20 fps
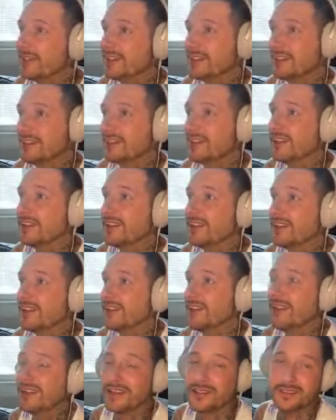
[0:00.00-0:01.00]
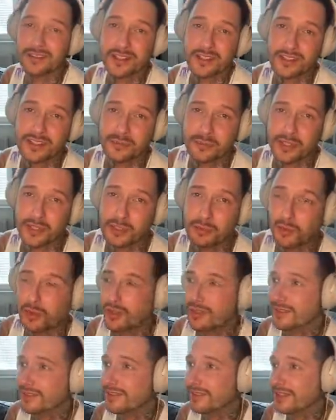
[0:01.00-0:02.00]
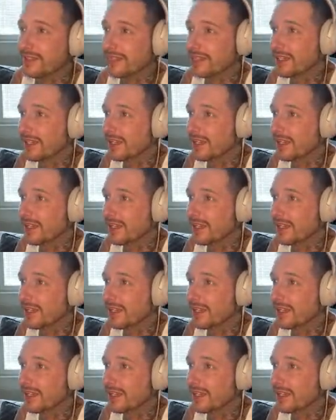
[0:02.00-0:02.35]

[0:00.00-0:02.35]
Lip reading: and there's not so much more to see.